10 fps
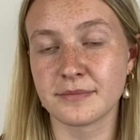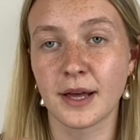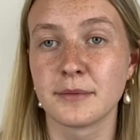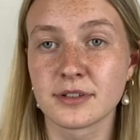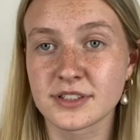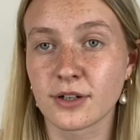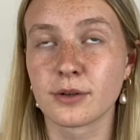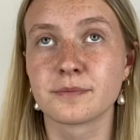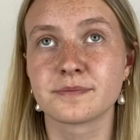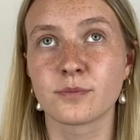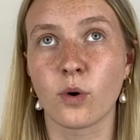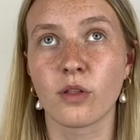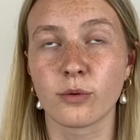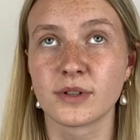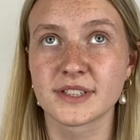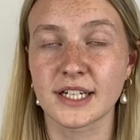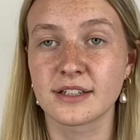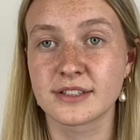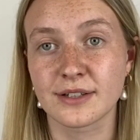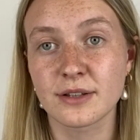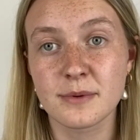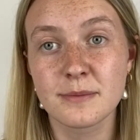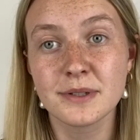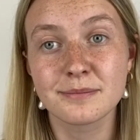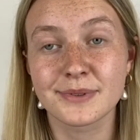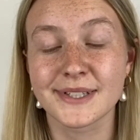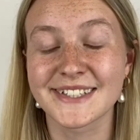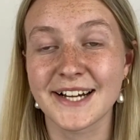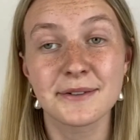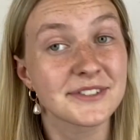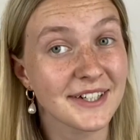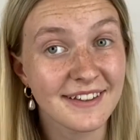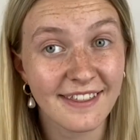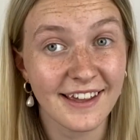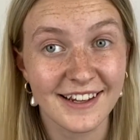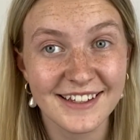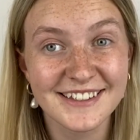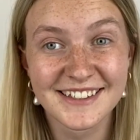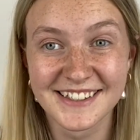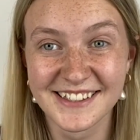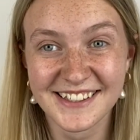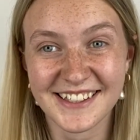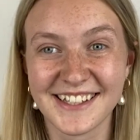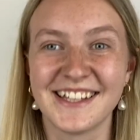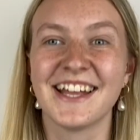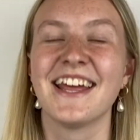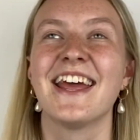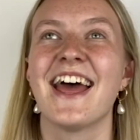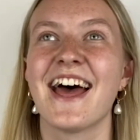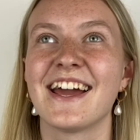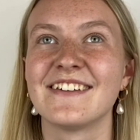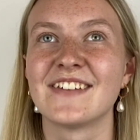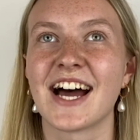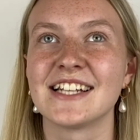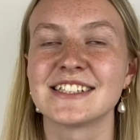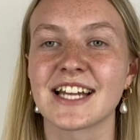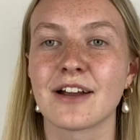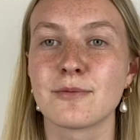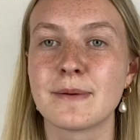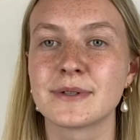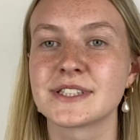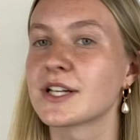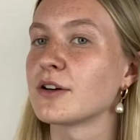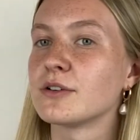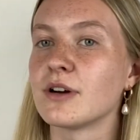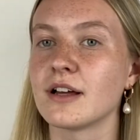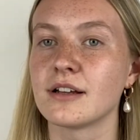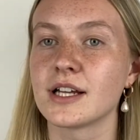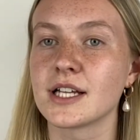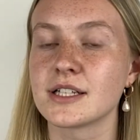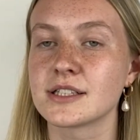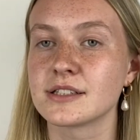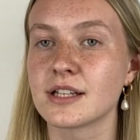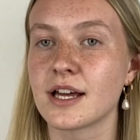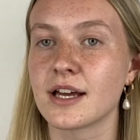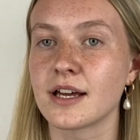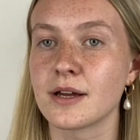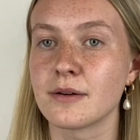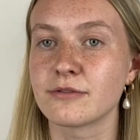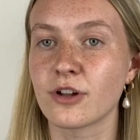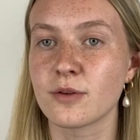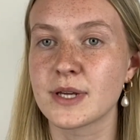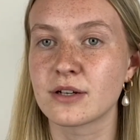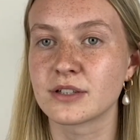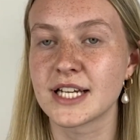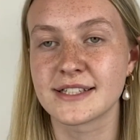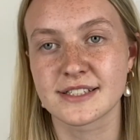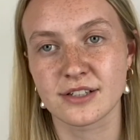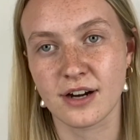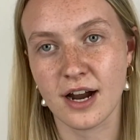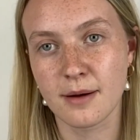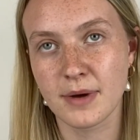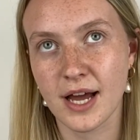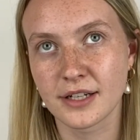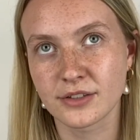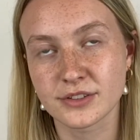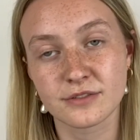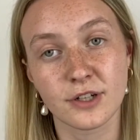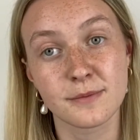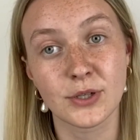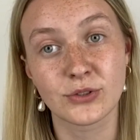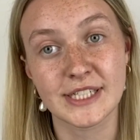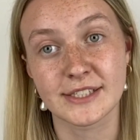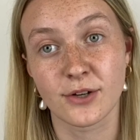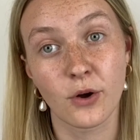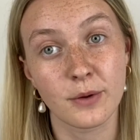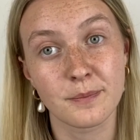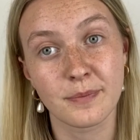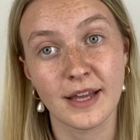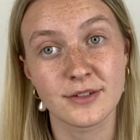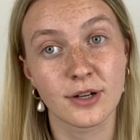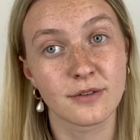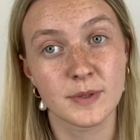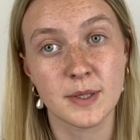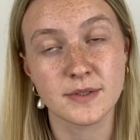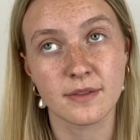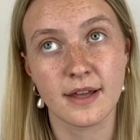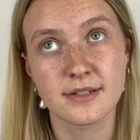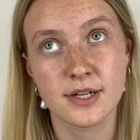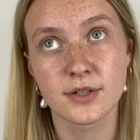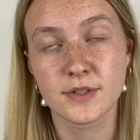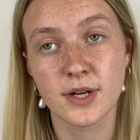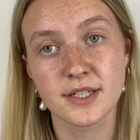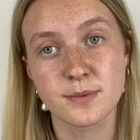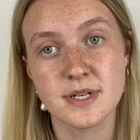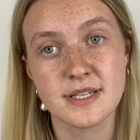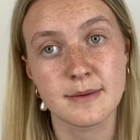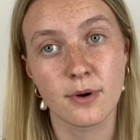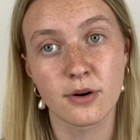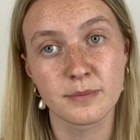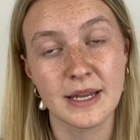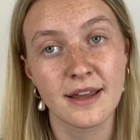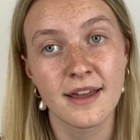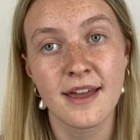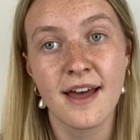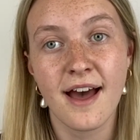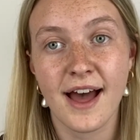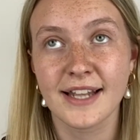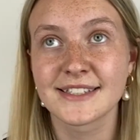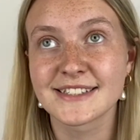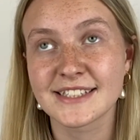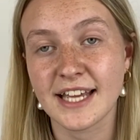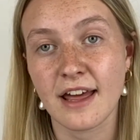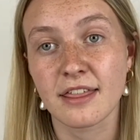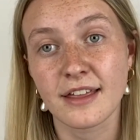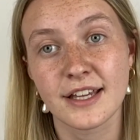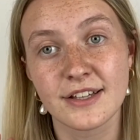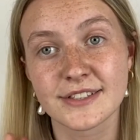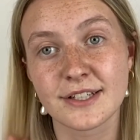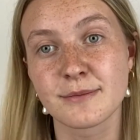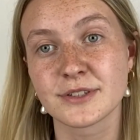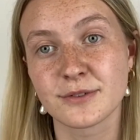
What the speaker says: I'm not sure what other ones I could do at the moment, but I will try and think. And yeah, remember to go follow me on Instagram and also follow me on TikTok. I do a lot of videos on there too if you guys want to see more of me. And yeah, thank you so much for